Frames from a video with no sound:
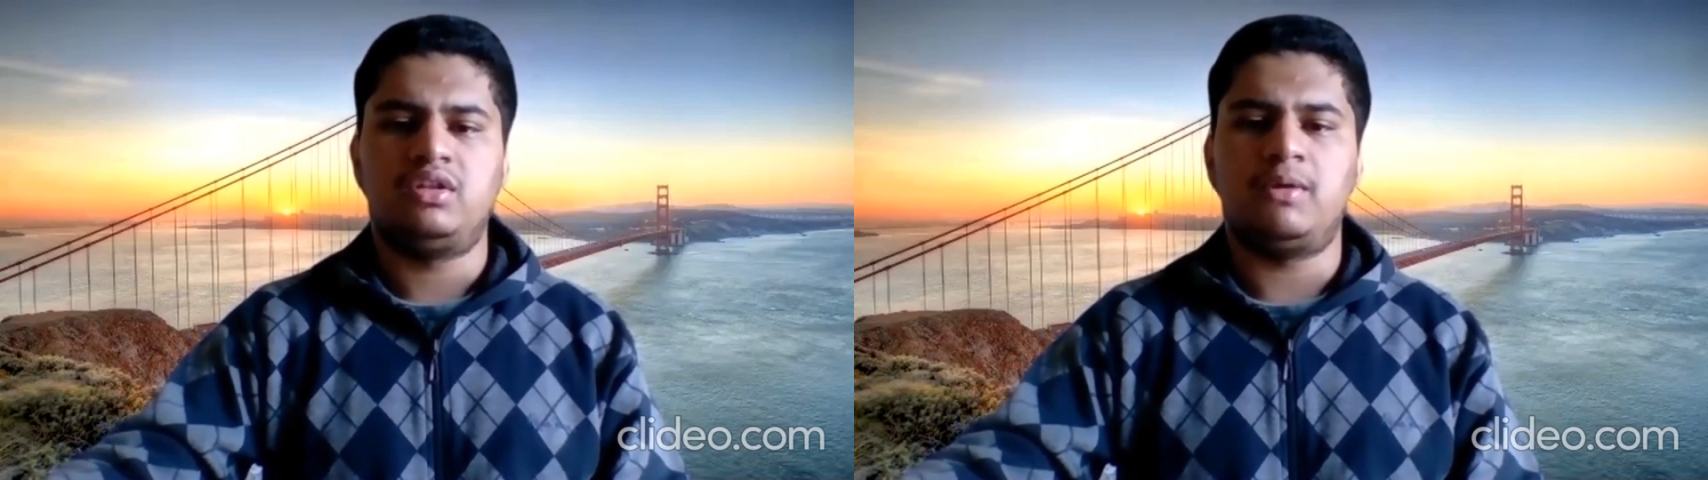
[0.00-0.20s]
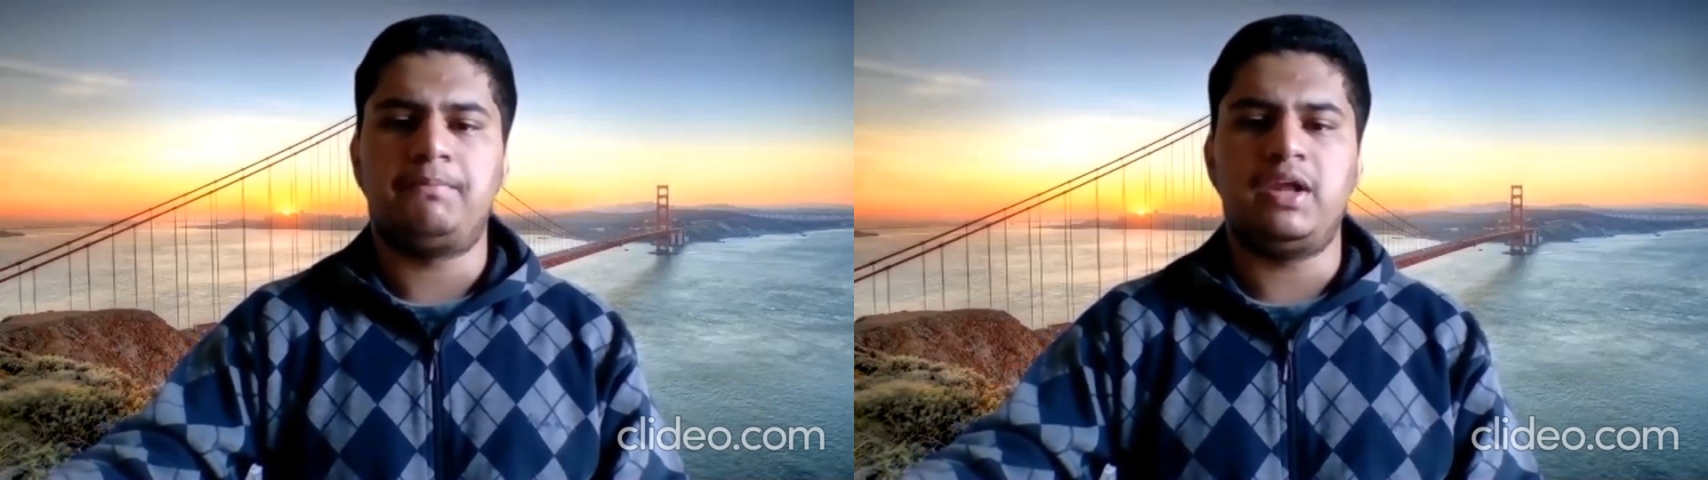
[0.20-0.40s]

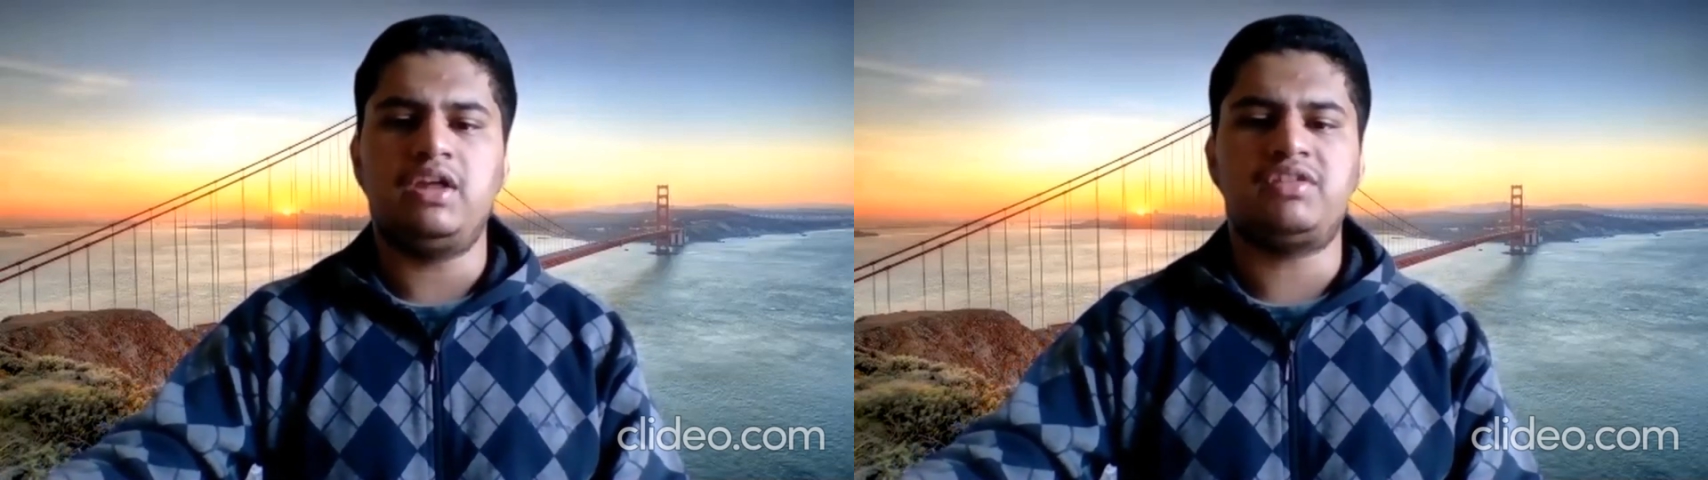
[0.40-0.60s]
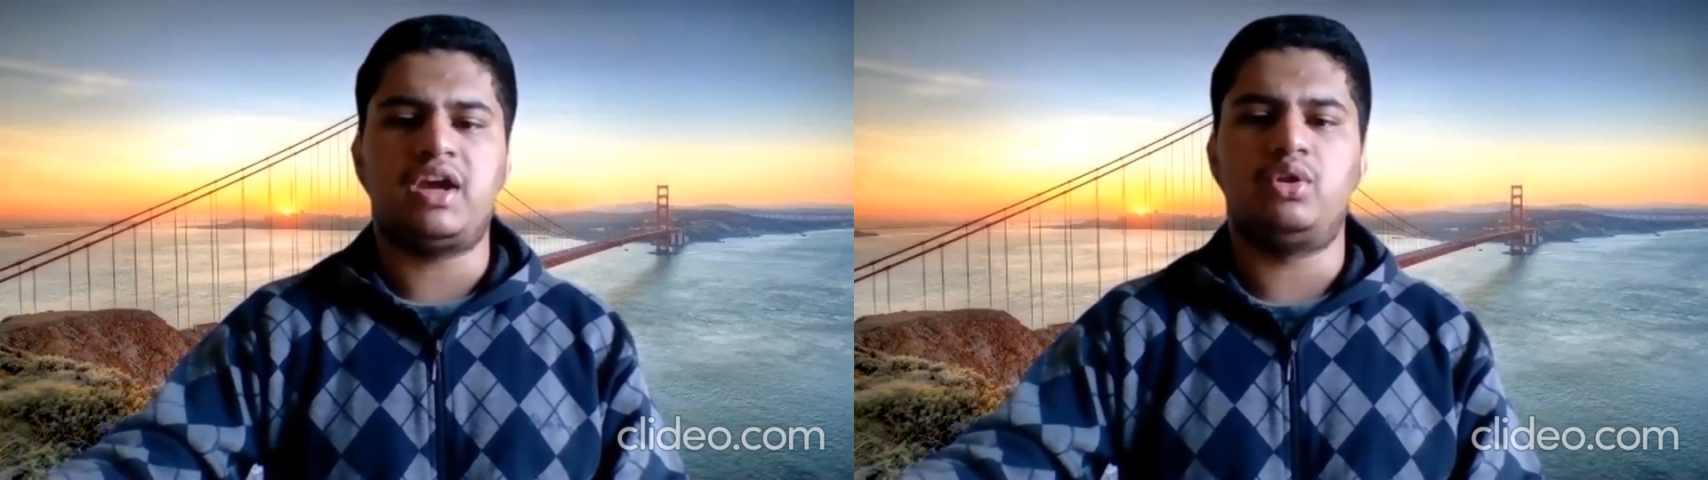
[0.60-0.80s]
the
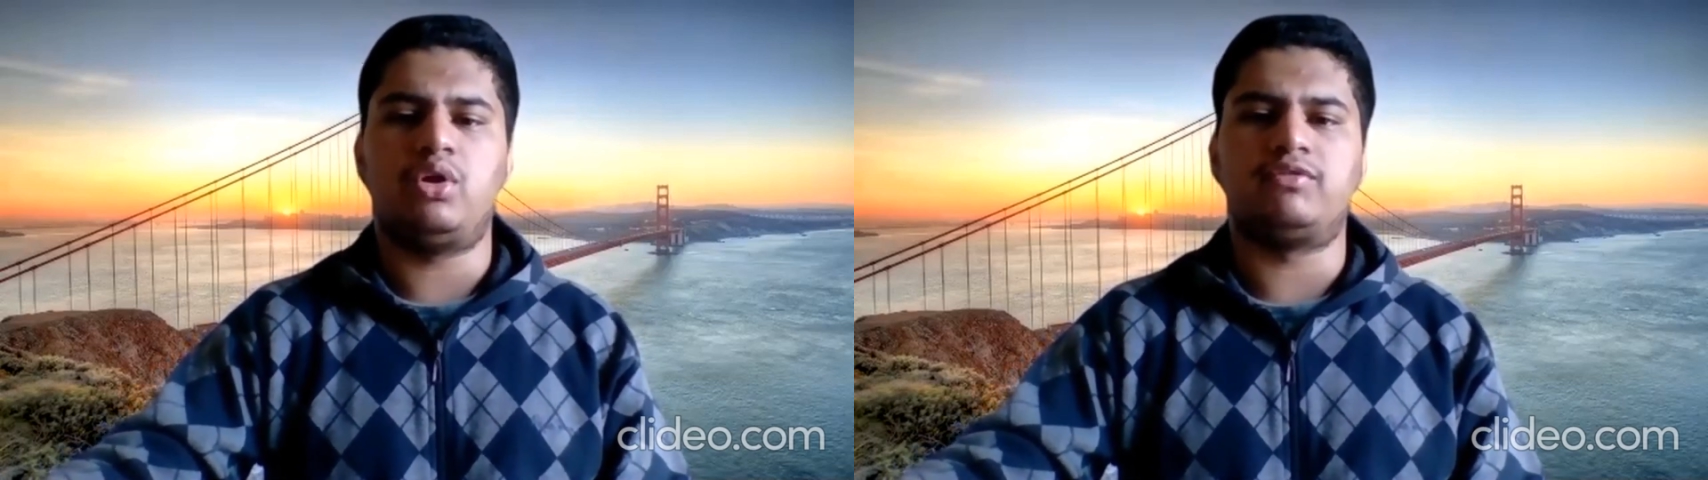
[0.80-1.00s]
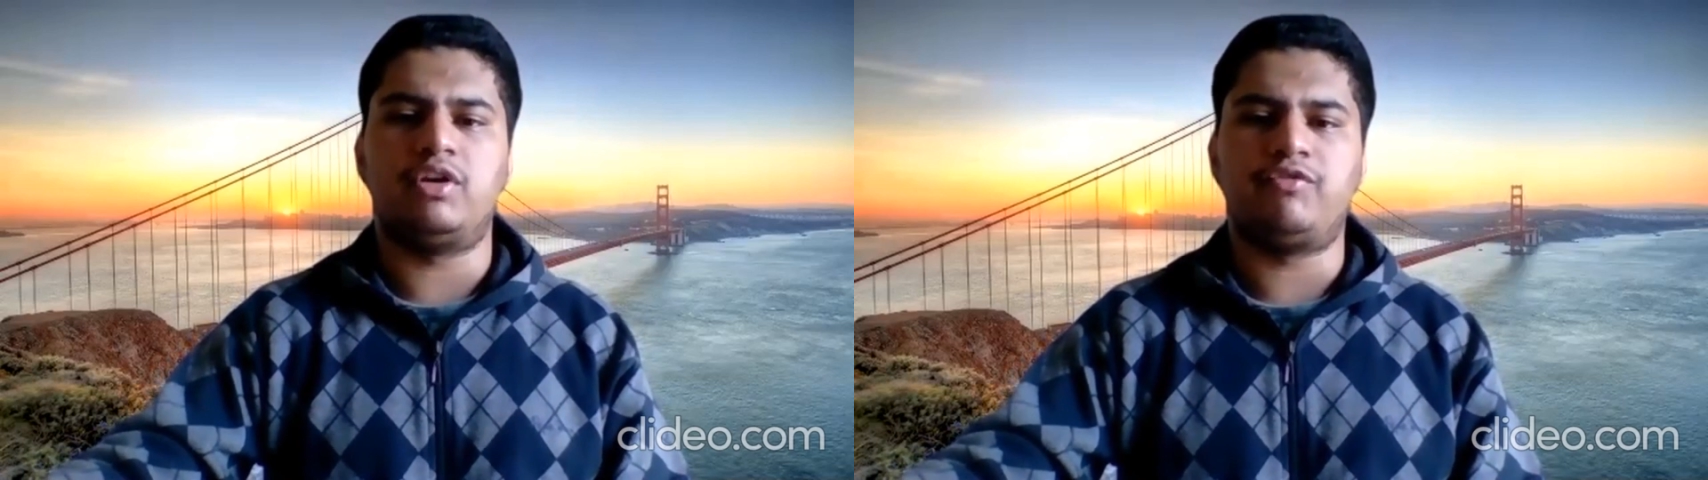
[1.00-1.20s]
P side
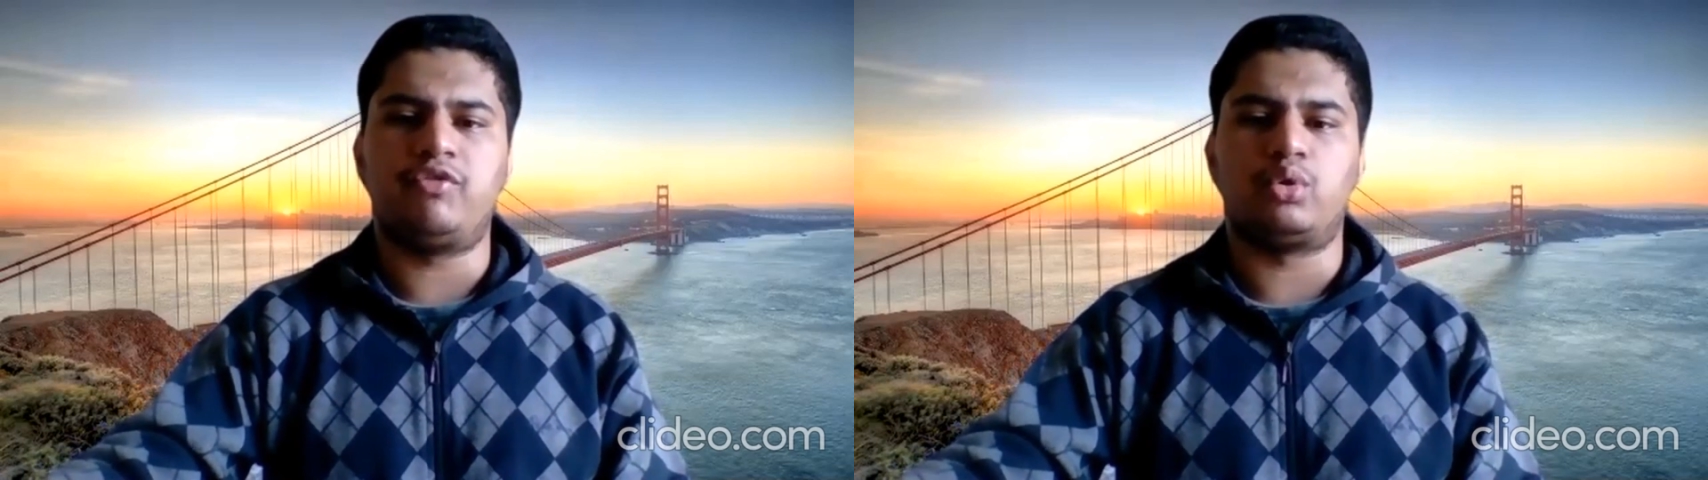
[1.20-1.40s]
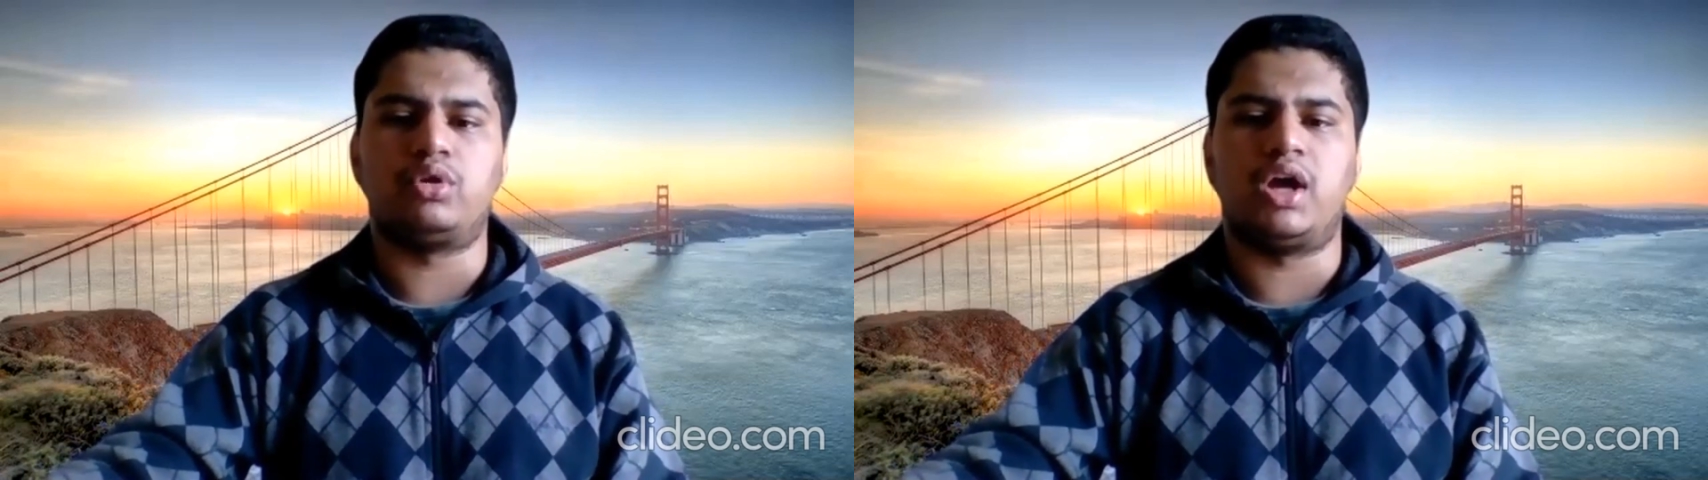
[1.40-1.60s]
of the
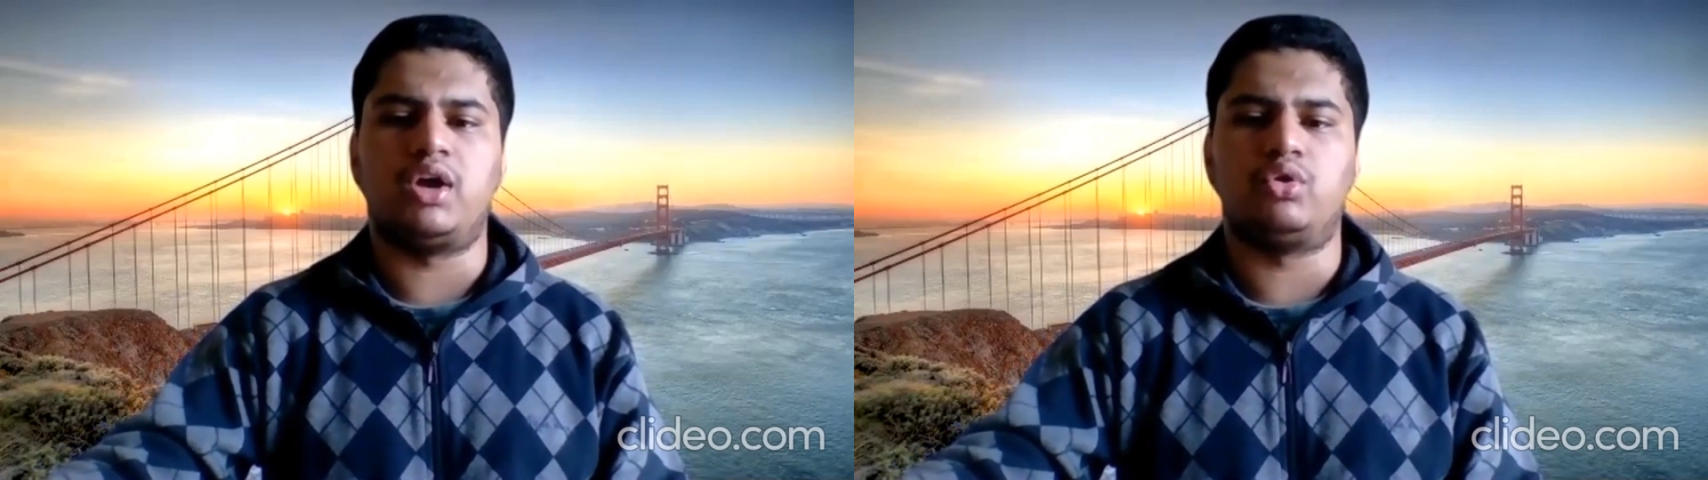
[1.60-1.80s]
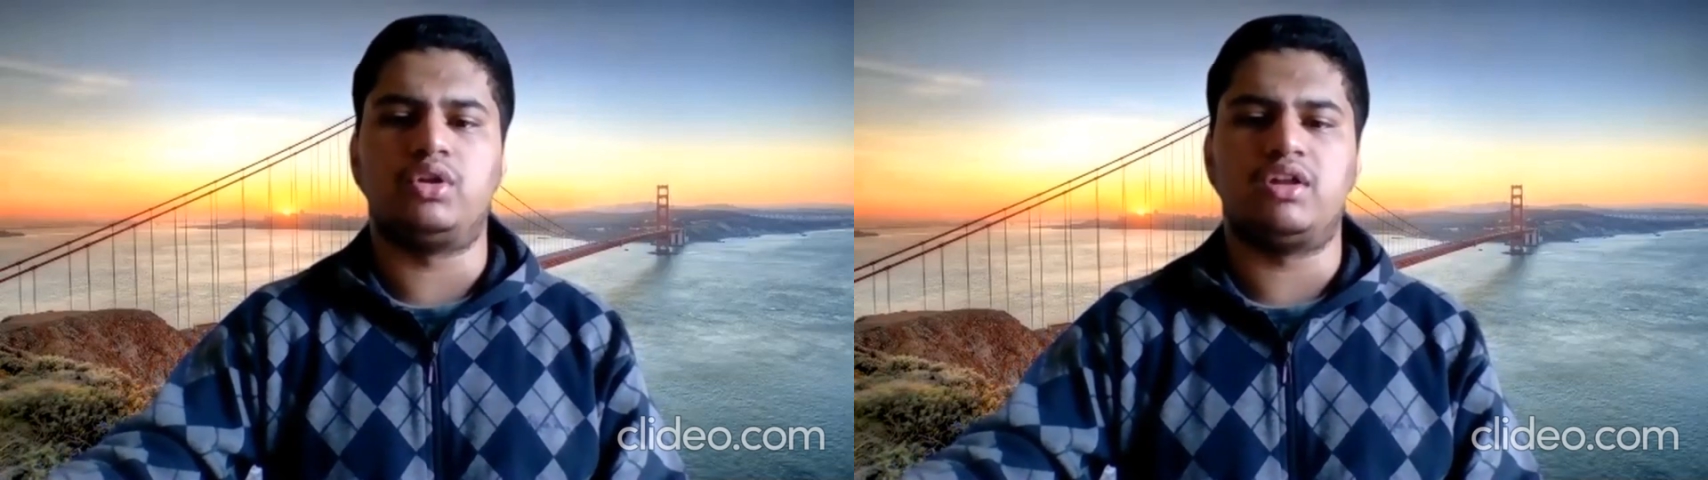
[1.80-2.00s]

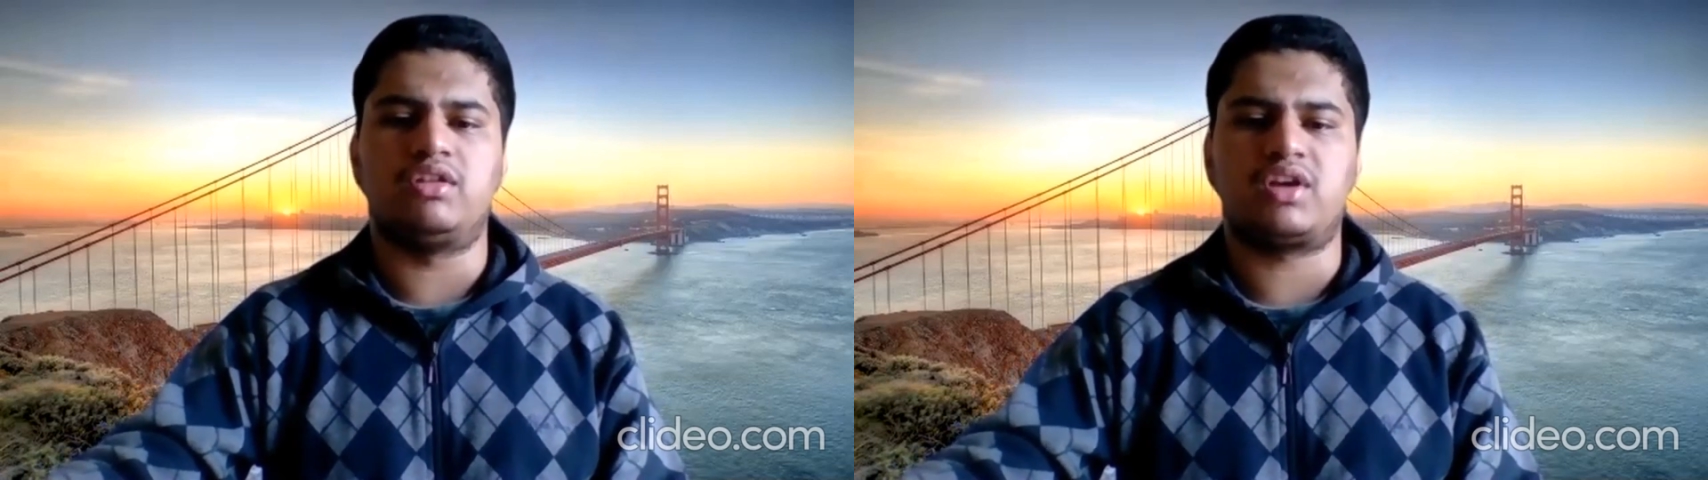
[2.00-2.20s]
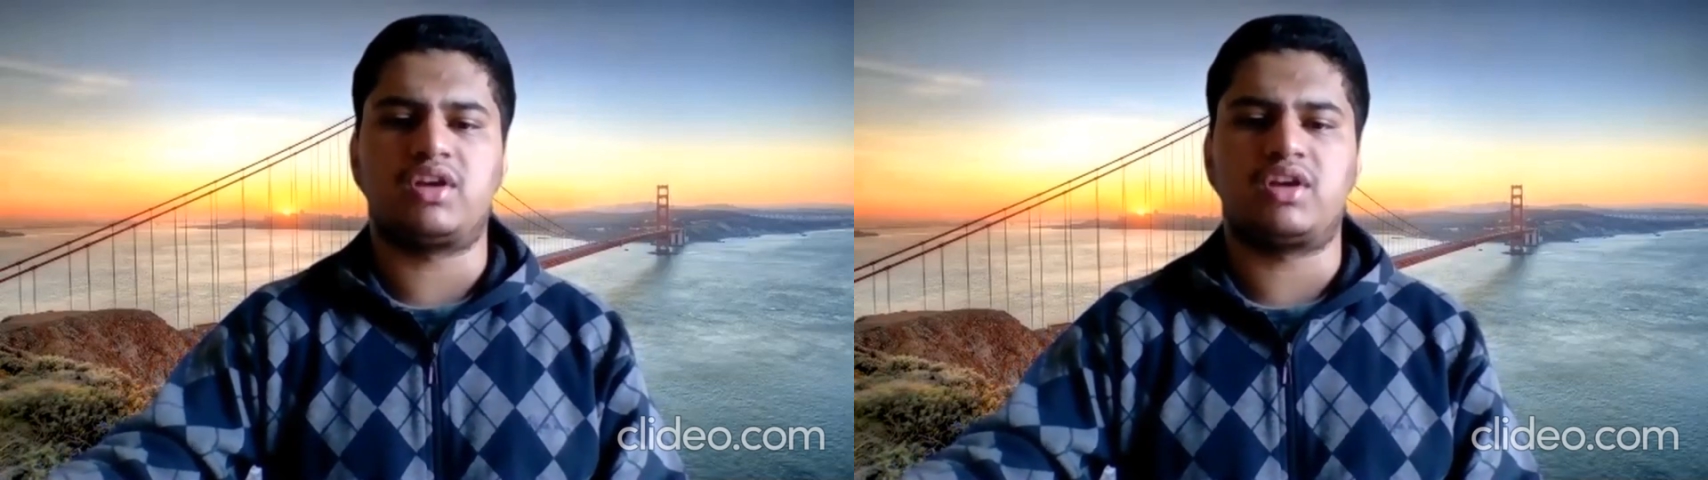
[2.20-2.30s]
photodiode is